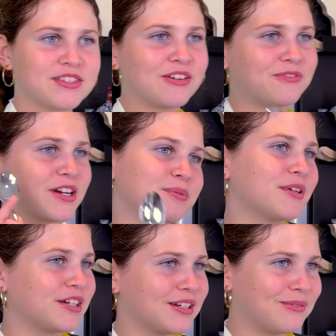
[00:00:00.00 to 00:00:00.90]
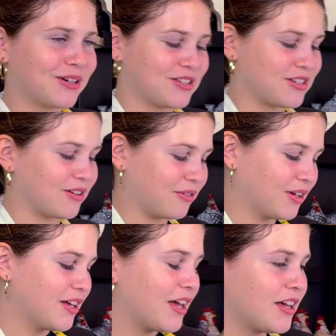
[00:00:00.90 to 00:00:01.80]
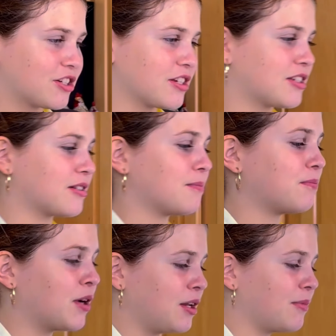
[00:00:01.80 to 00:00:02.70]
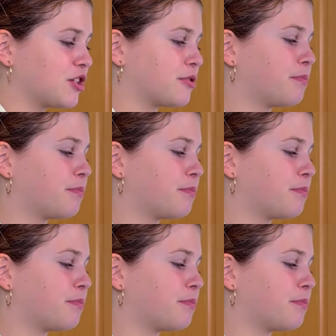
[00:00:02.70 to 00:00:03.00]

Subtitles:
first, what you're going to want to do is just pretty much